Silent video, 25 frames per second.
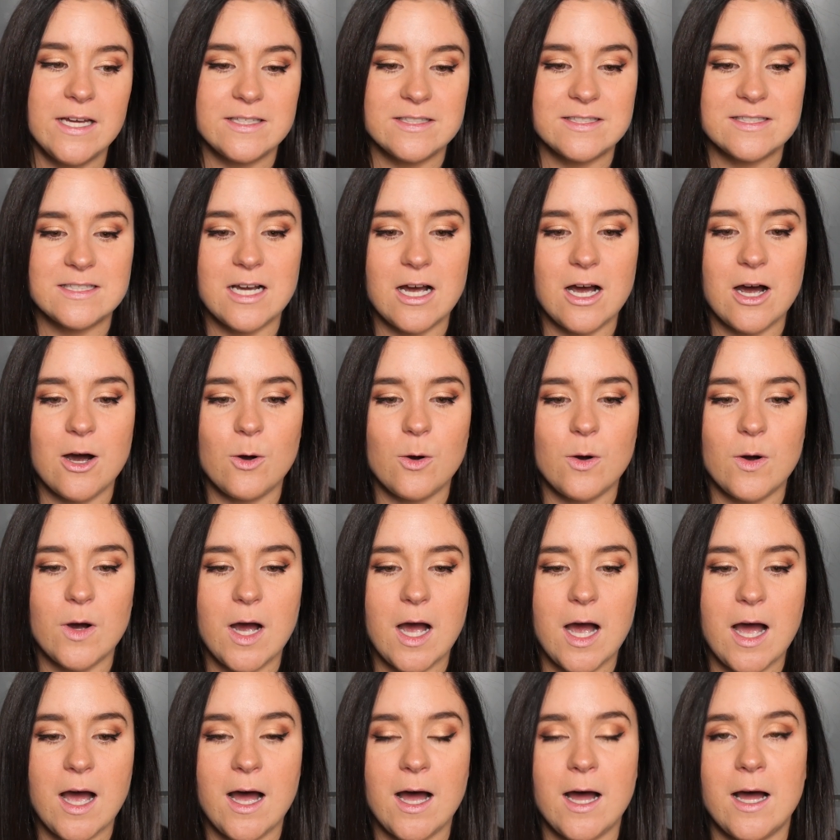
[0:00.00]
So,
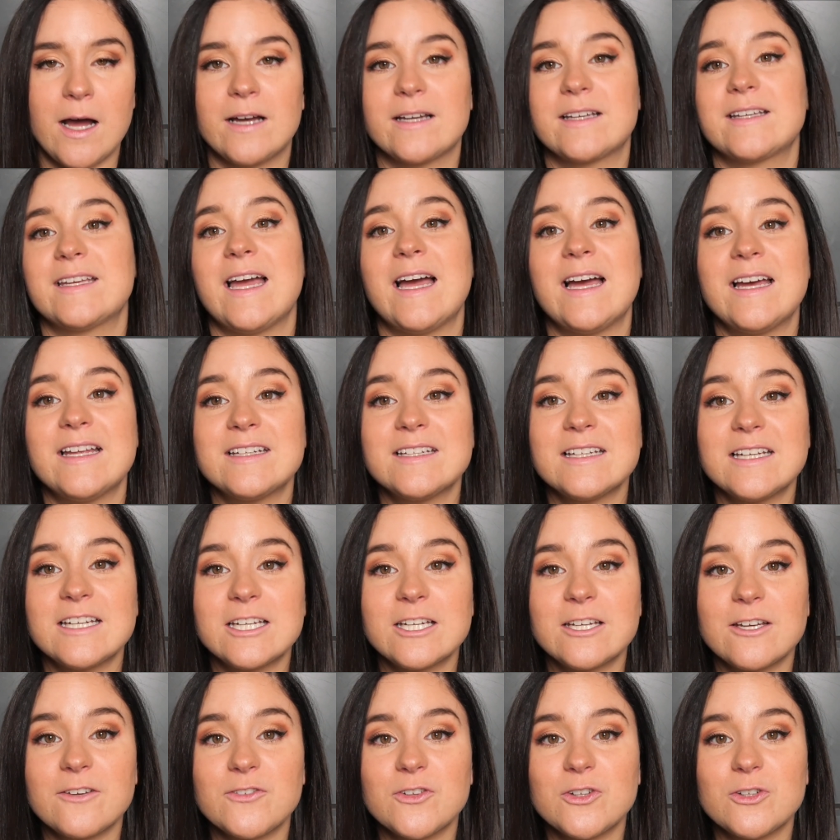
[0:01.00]
again,
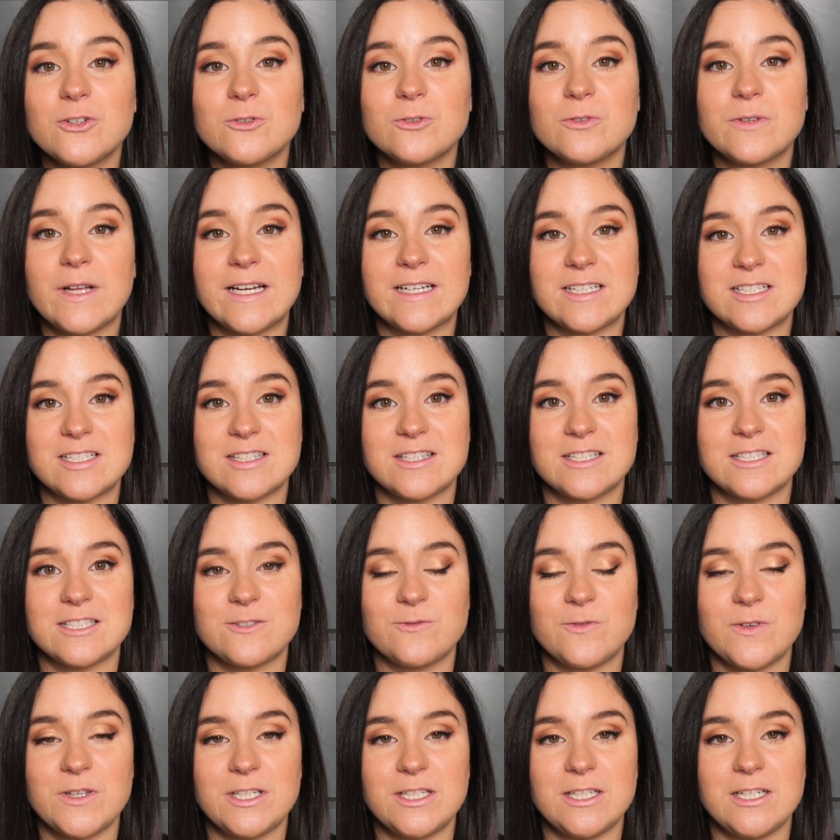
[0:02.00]
if you liked
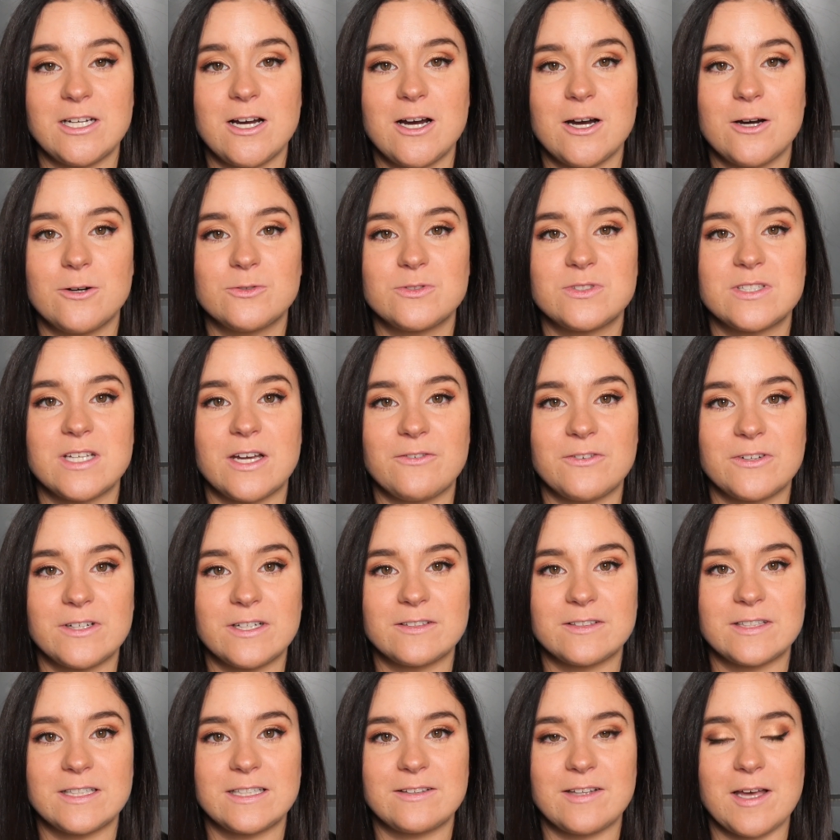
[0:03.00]
this video,
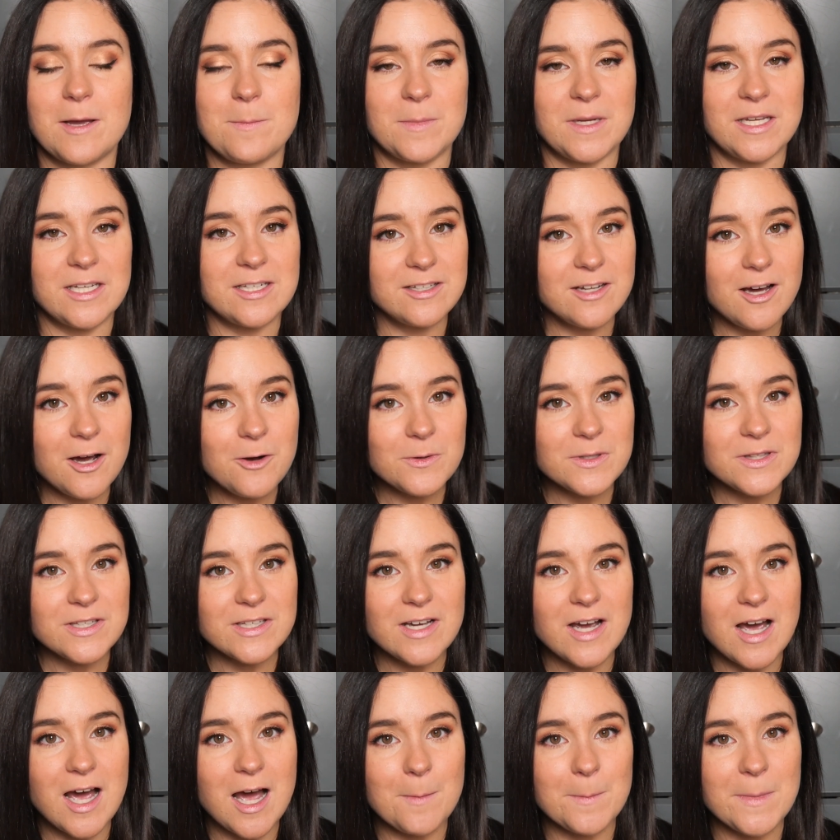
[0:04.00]
definitely let me know in
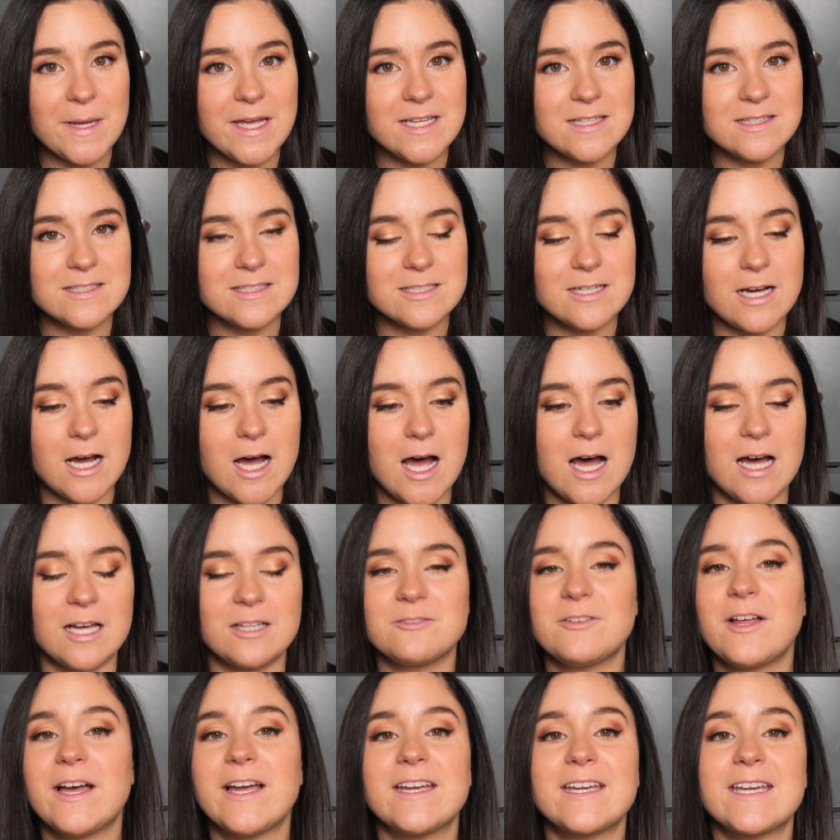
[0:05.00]
the comments,
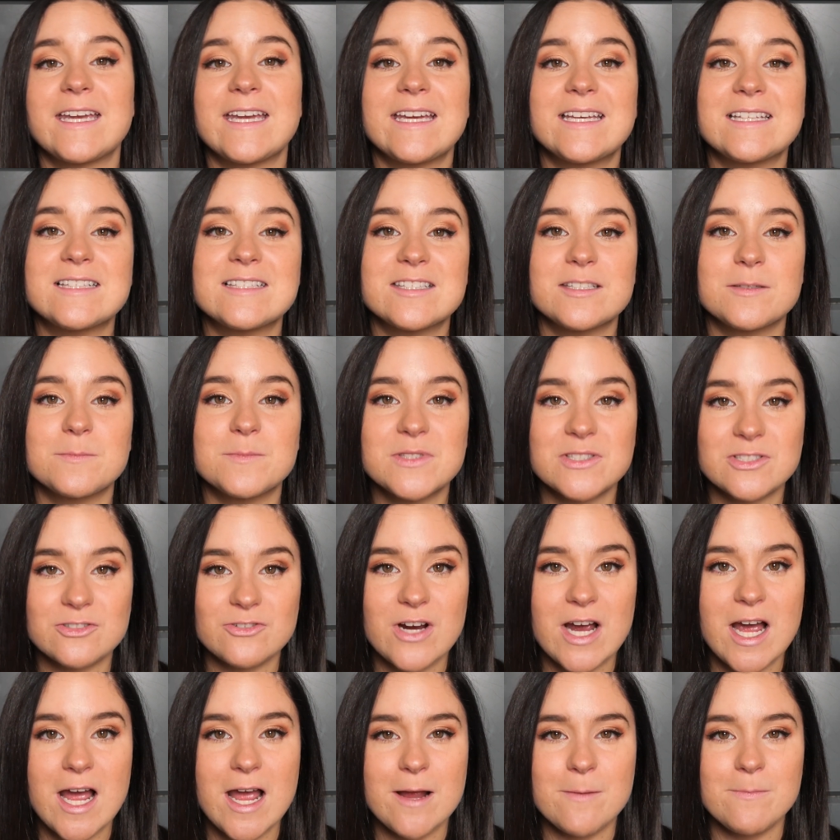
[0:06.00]
like and
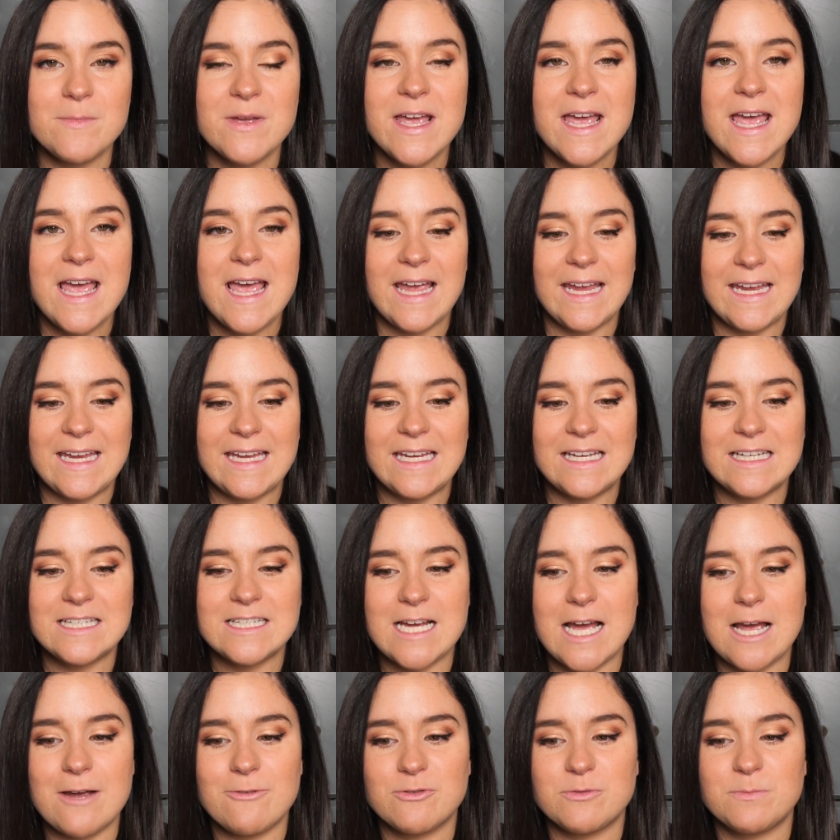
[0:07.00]
subscribe,
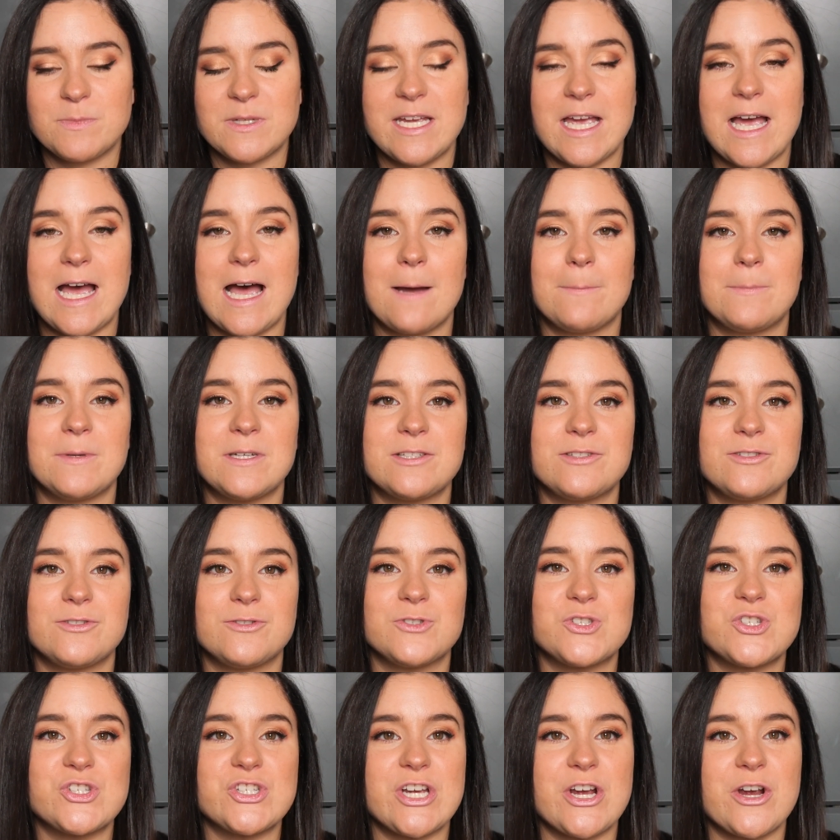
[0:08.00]
and I would be happy
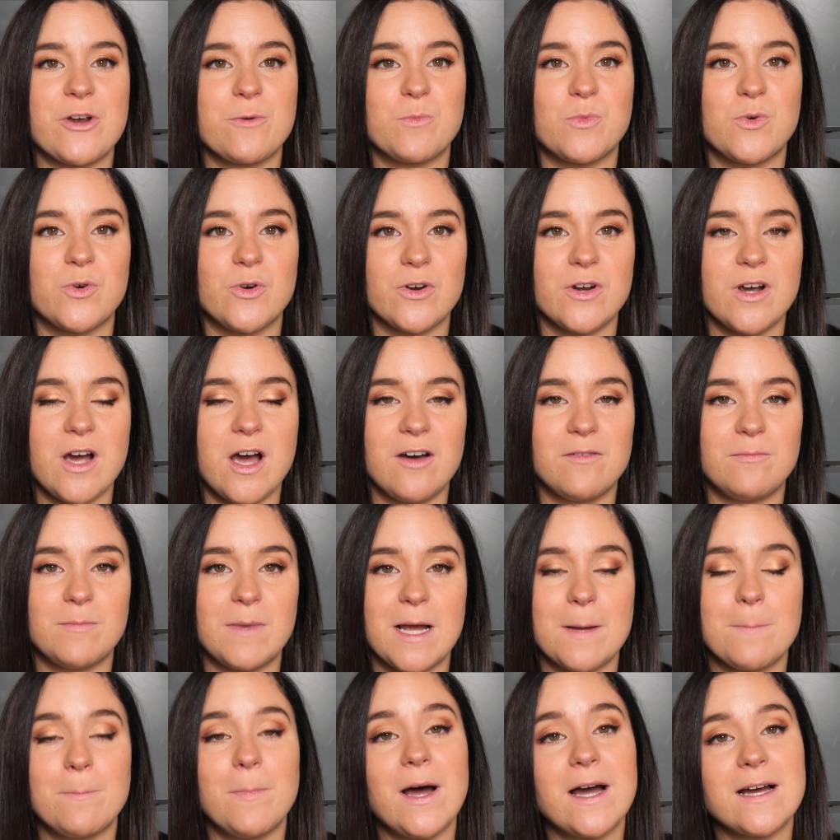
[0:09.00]
to share more of
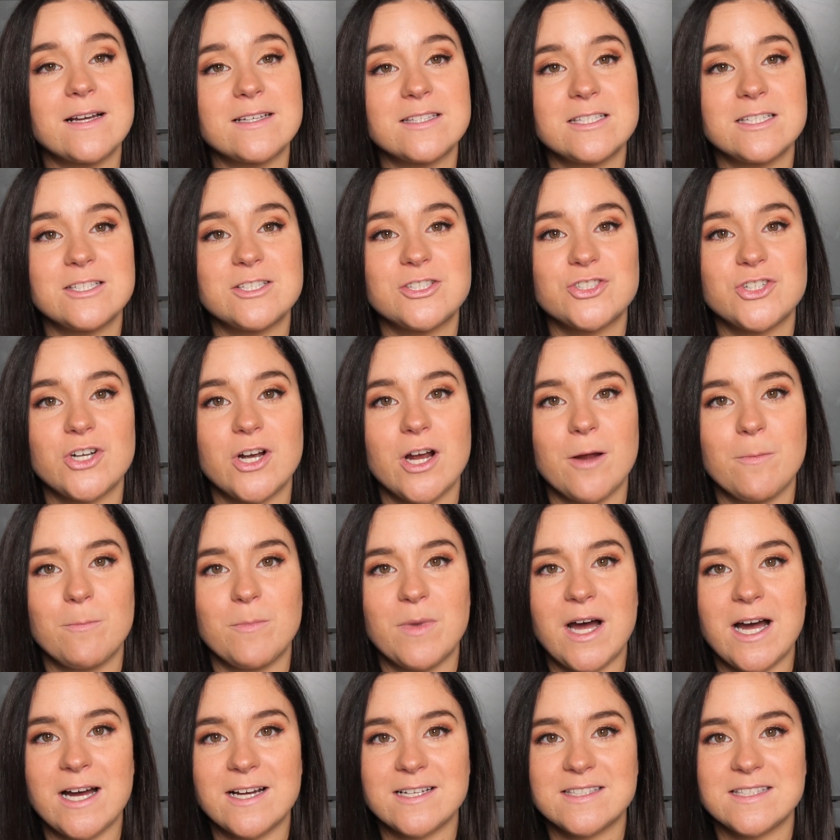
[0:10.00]
my BoxyCharm
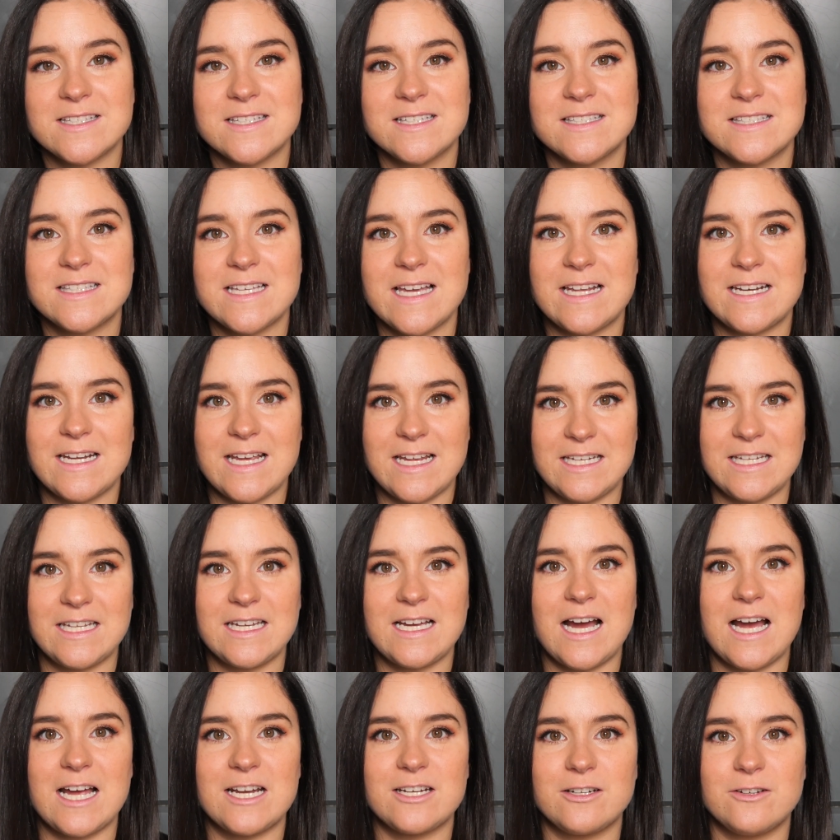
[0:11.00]
boxes and any
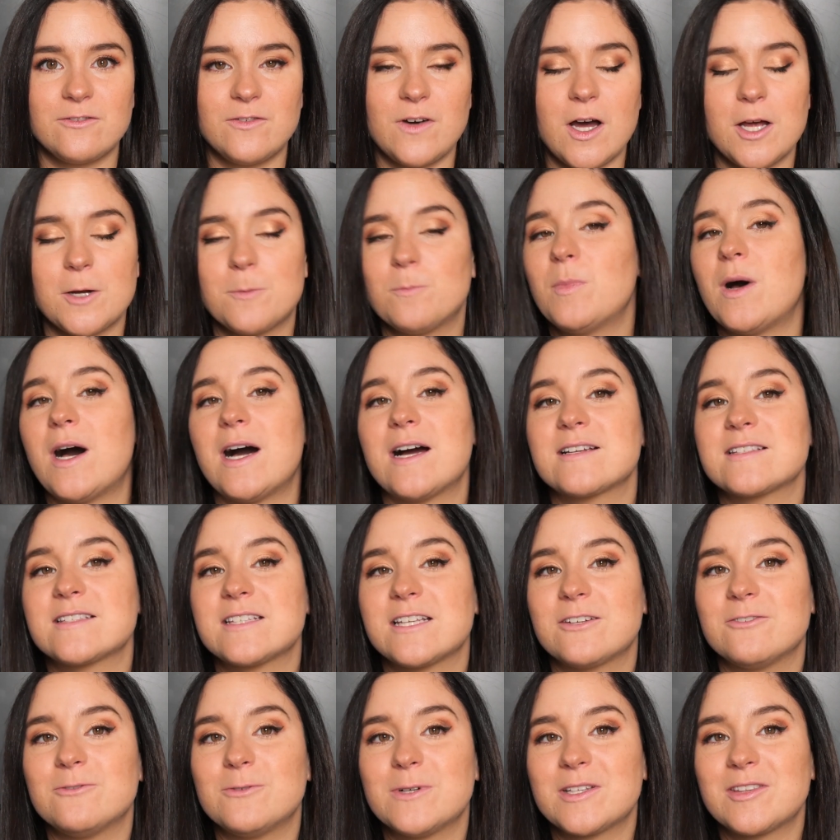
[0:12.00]
kind of
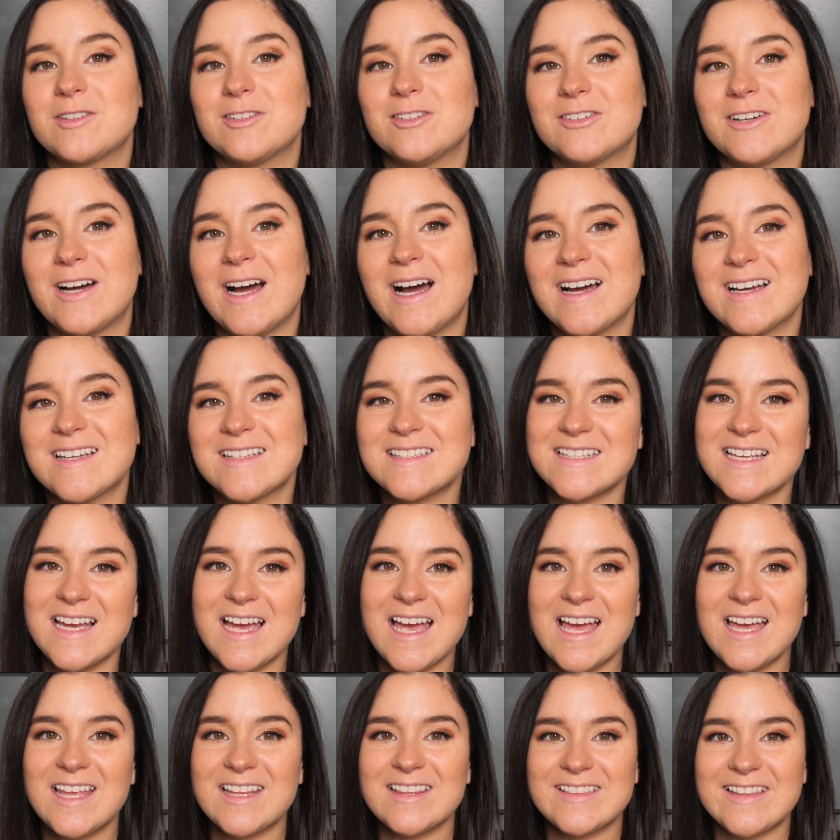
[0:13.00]
unboxing with you guys.
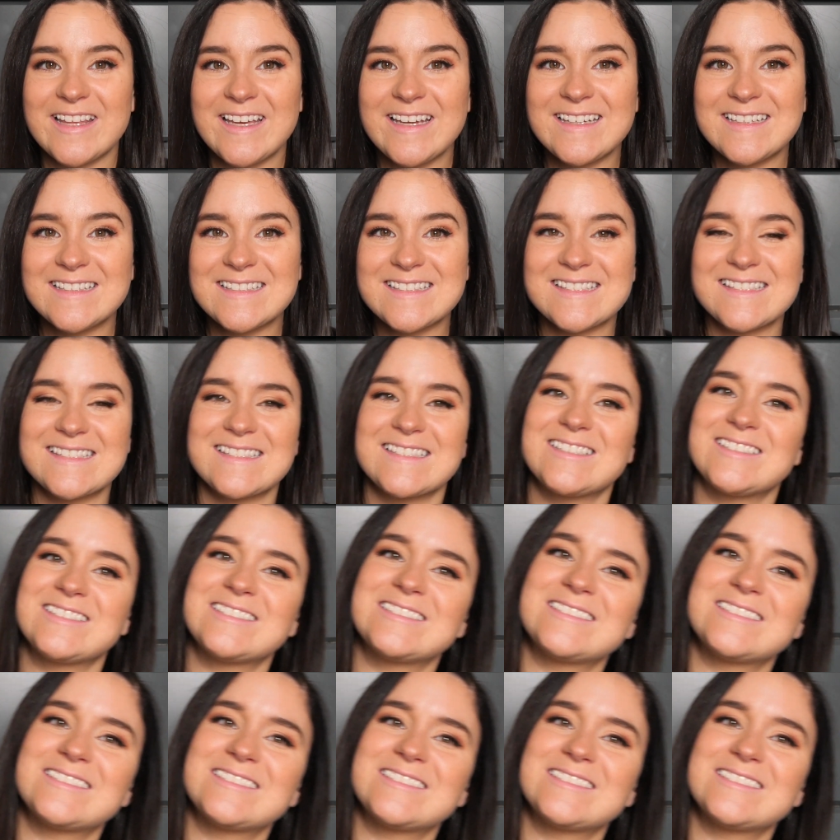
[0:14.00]
Thanks.